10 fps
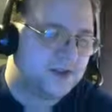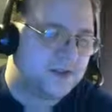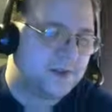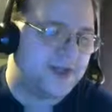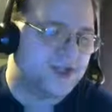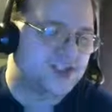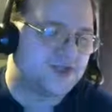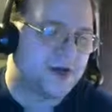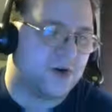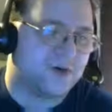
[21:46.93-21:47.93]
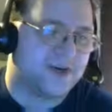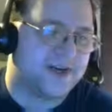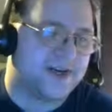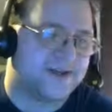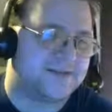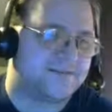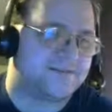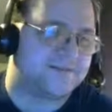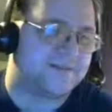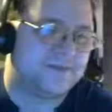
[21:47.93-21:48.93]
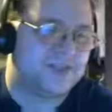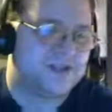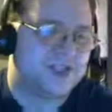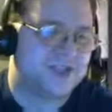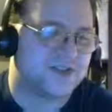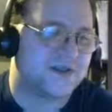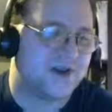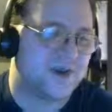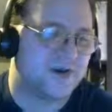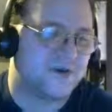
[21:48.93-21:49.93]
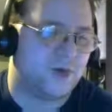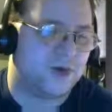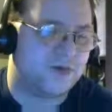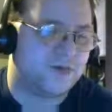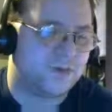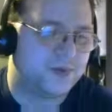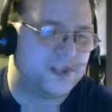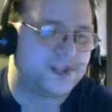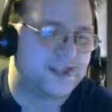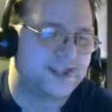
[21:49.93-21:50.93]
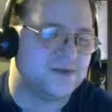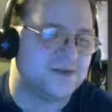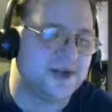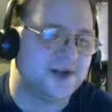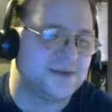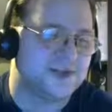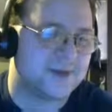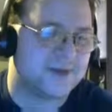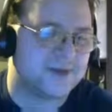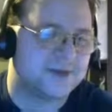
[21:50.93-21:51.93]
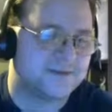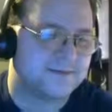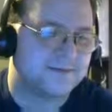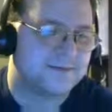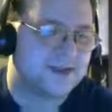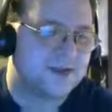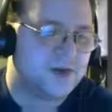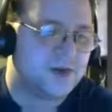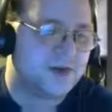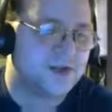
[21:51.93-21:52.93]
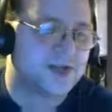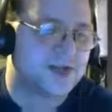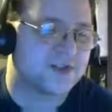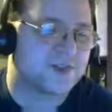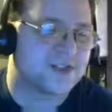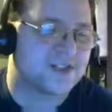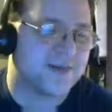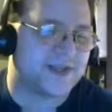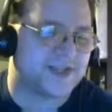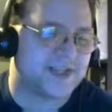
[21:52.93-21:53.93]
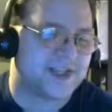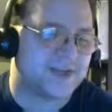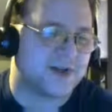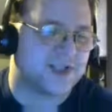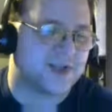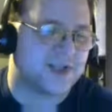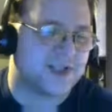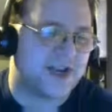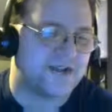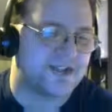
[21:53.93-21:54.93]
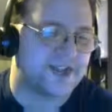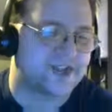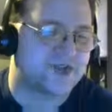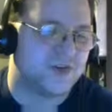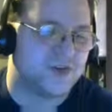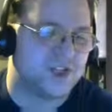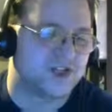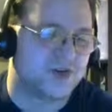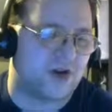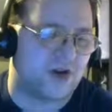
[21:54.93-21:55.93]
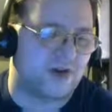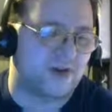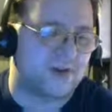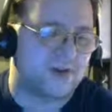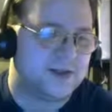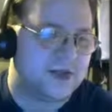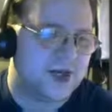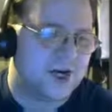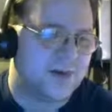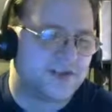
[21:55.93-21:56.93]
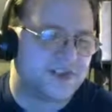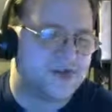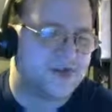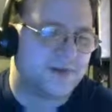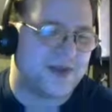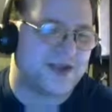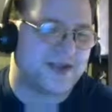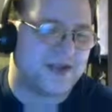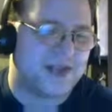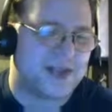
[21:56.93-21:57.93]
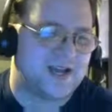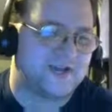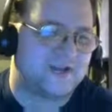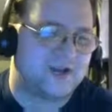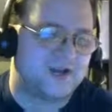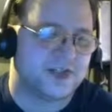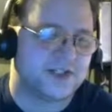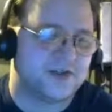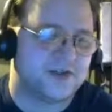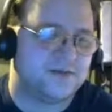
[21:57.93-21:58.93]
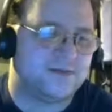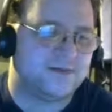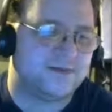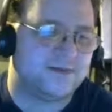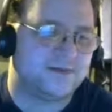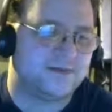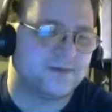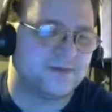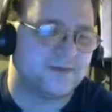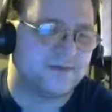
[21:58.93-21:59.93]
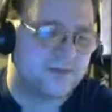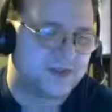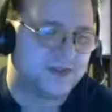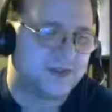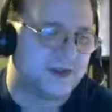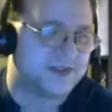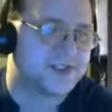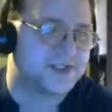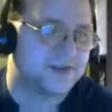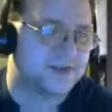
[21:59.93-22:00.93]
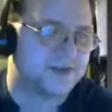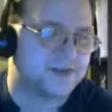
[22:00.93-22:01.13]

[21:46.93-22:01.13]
Then we'll head straight over there. Just a final word of warning. Please take due care in this matter. Those rocks were placed there by the Sasquatch, so he's obviously extremely strong. I want to see you come back alive. Understood. Understood.